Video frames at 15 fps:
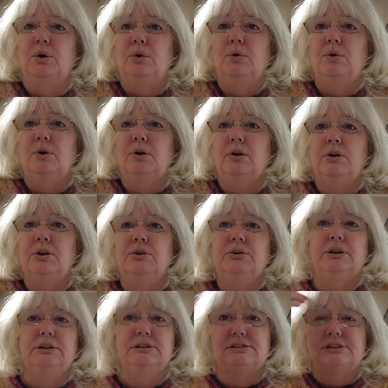Or you
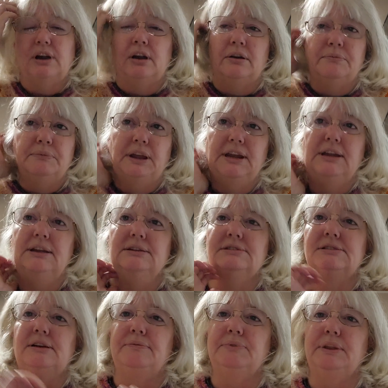can start making
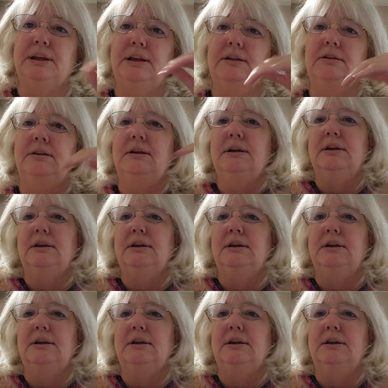something,